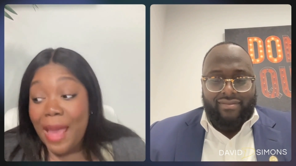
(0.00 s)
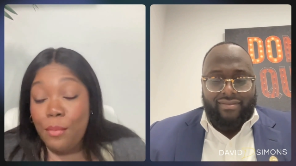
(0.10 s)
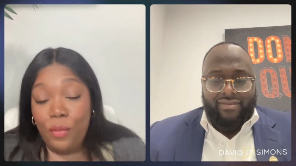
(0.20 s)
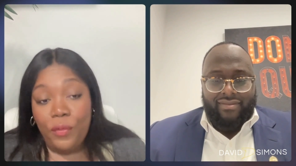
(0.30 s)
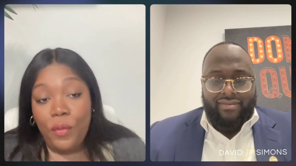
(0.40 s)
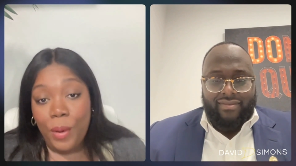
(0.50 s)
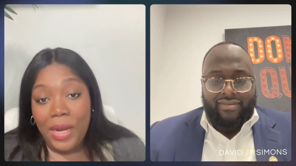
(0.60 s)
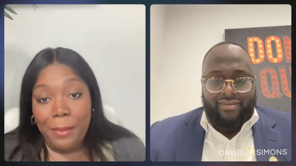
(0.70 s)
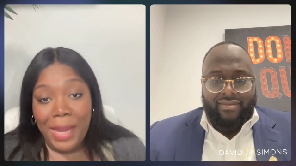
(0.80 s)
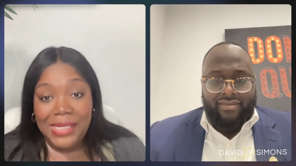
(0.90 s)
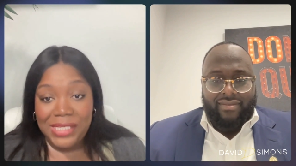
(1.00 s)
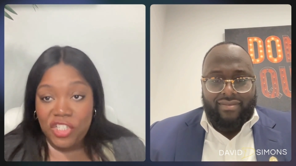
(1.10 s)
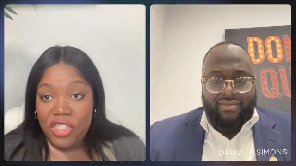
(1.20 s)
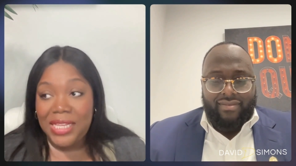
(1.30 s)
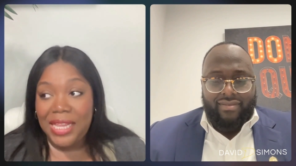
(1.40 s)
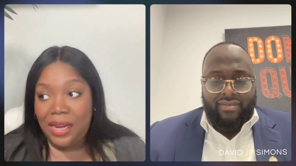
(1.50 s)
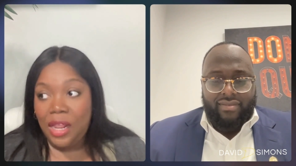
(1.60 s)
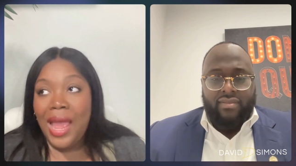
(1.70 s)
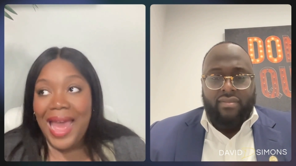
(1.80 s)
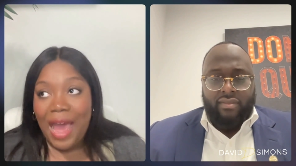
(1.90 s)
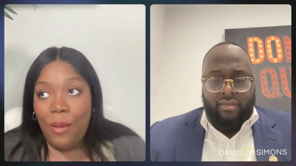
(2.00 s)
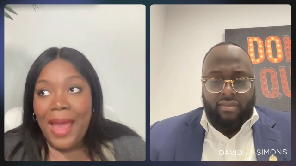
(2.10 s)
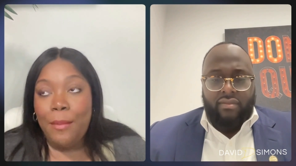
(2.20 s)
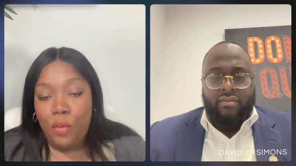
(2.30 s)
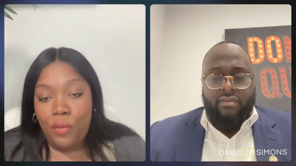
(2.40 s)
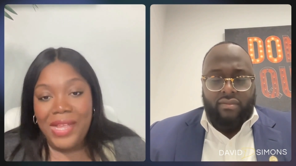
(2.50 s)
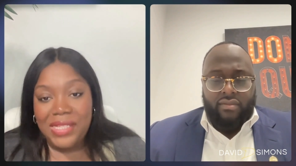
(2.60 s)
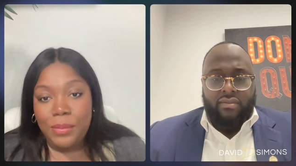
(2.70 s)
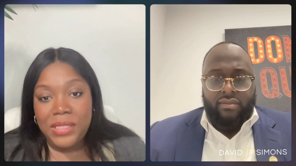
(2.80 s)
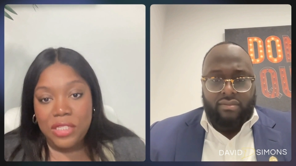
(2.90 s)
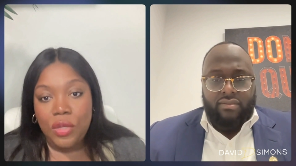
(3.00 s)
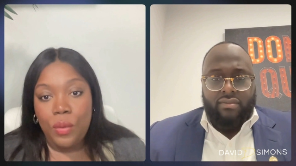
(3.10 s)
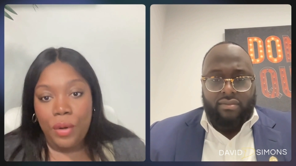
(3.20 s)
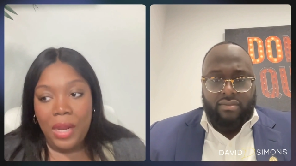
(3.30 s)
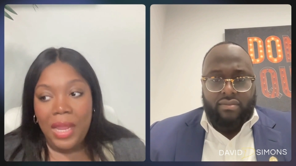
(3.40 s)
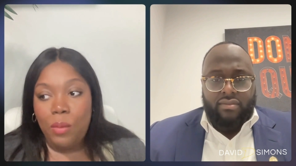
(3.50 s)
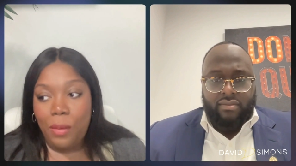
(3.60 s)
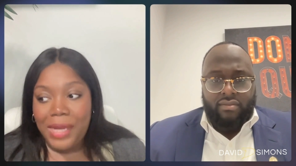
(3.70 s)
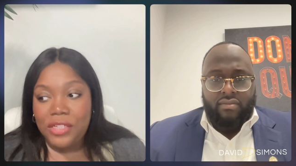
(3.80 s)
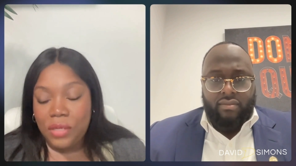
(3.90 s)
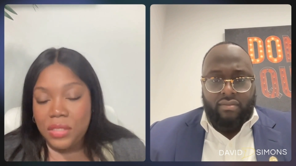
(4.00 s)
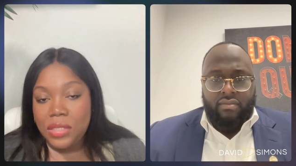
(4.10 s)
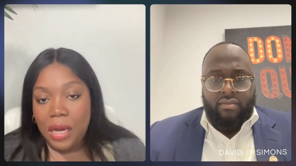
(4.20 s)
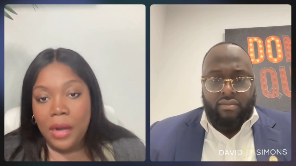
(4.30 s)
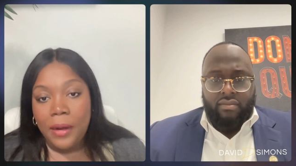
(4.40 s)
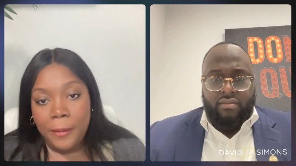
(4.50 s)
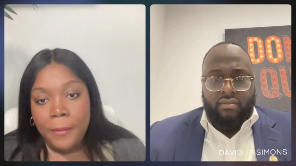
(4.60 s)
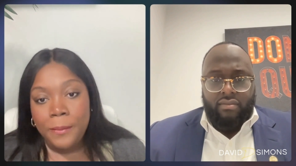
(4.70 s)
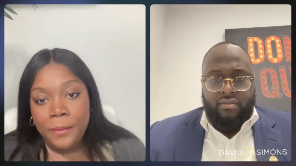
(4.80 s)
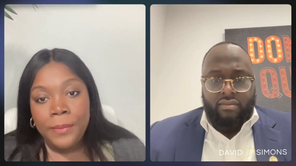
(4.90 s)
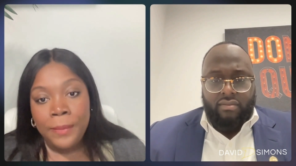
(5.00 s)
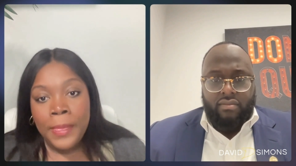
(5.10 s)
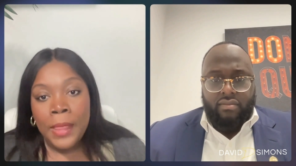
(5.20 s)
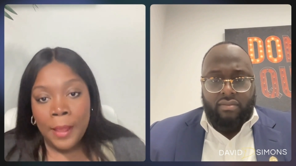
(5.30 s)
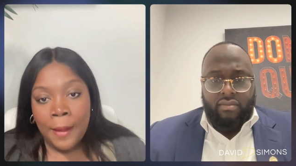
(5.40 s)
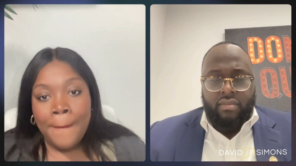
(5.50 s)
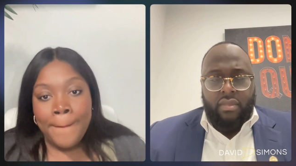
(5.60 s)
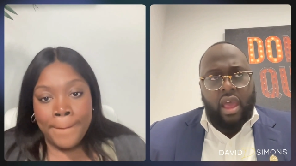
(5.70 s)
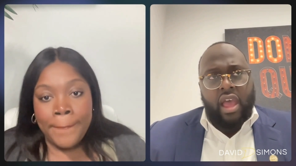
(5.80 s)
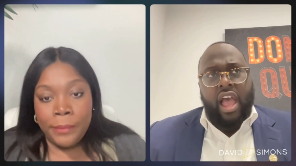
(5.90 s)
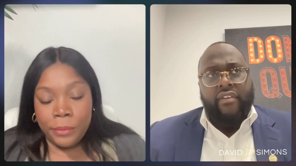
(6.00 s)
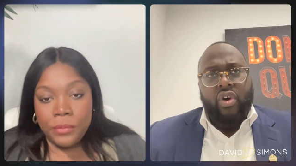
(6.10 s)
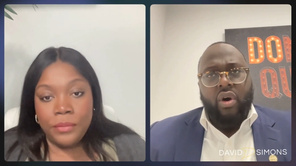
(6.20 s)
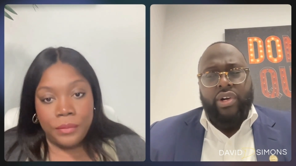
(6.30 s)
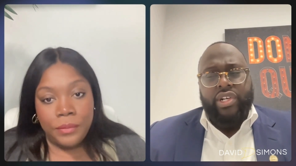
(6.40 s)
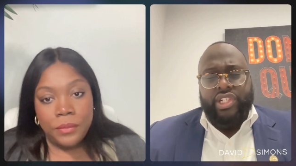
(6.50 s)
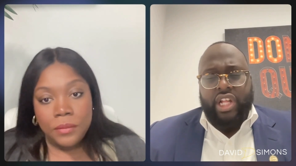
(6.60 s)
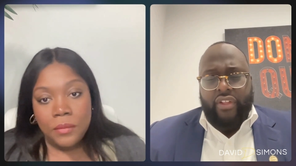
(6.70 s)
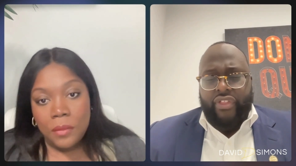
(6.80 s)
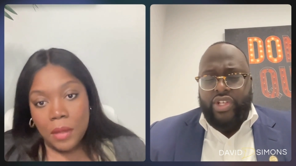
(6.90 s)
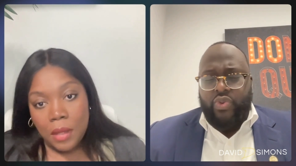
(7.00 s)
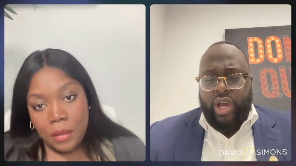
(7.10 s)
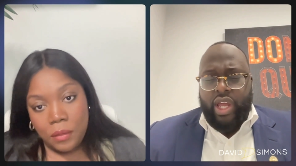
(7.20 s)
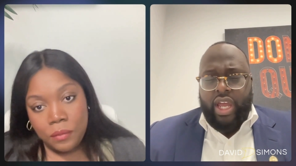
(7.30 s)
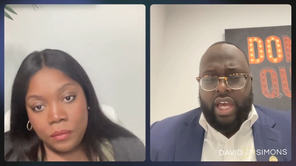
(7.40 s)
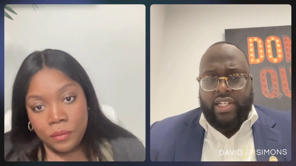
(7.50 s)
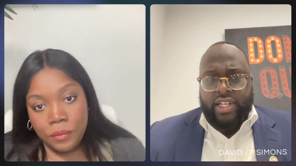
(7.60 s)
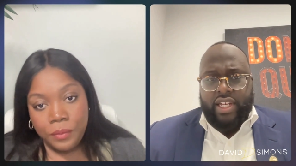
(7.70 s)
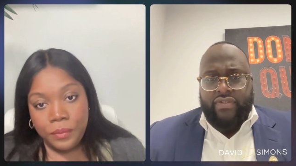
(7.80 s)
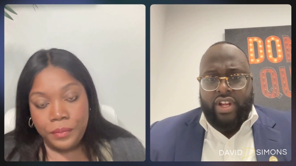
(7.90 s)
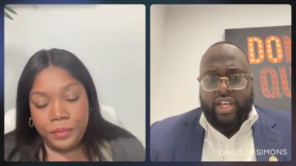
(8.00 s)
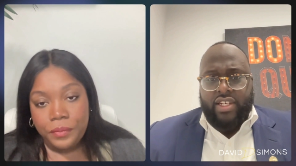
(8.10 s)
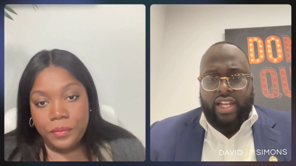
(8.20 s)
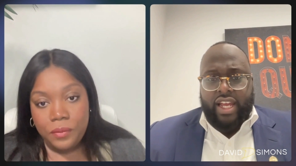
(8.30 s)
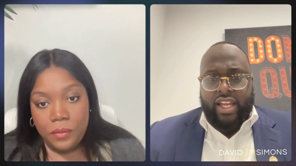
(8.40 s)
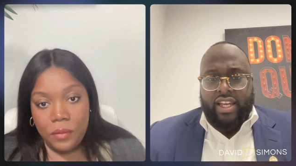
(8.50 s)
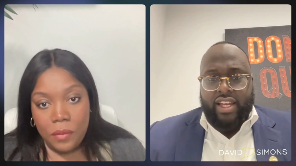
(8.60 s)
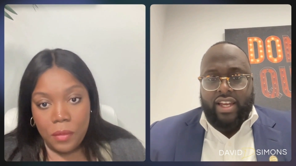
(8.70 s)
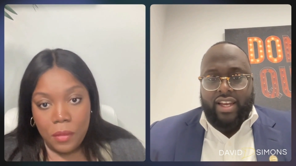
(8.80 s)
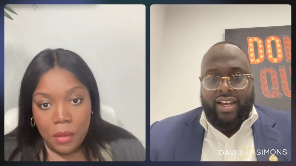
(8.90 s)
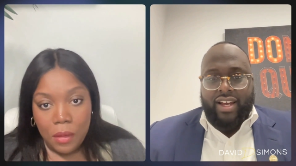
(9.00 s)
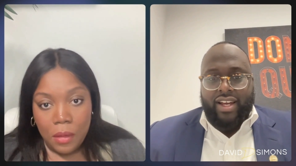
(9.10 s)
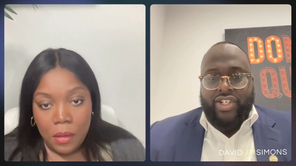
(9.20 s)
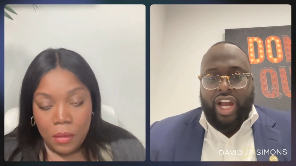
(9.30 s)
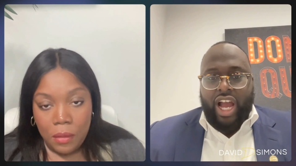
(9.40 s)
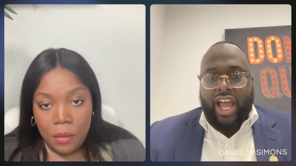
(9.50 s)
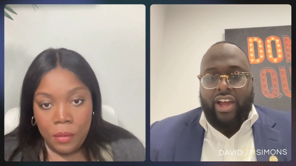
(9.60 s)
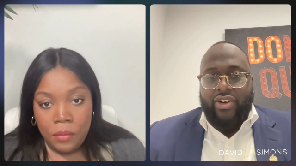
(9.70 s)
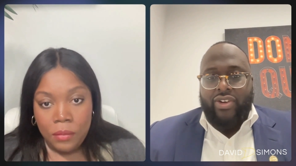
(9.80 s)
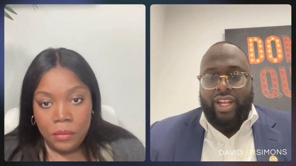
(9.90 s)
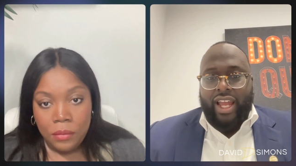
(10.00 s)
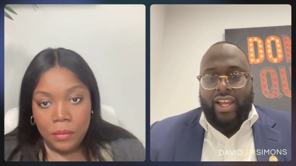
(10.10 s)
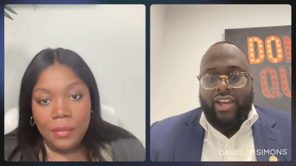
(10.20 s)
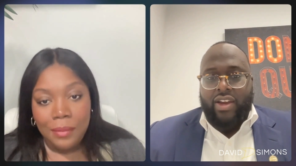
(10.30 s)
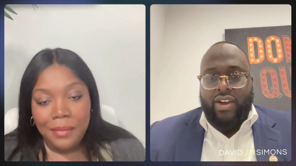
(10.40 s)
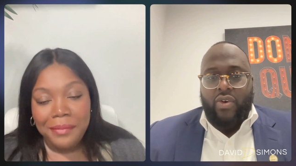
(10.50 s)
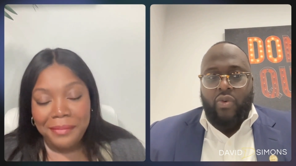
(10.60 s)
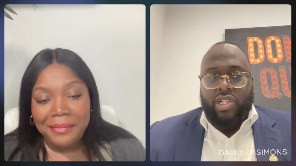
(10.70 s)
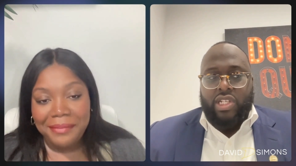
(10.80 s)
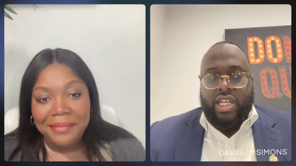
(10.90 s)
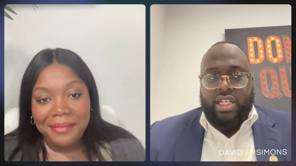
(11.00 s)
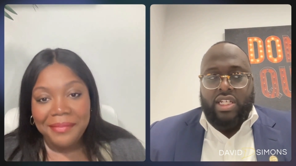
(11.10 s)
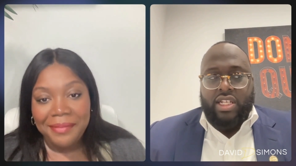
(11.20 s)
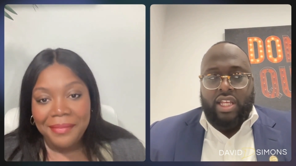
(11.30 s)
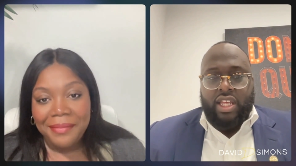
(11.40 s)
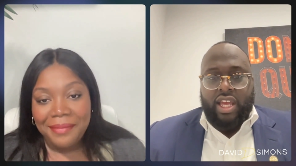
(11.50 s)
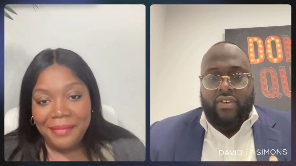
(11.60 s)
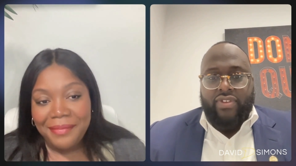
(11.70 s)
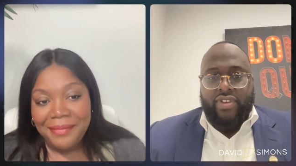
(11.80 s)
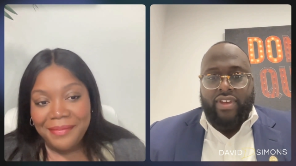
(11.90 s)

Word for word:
Speaker 1: I move forward in my decisions and how I move as a business owner and what my strengths are.
Speaker 2: Have you always thought this way as a, even as like a child like was this gift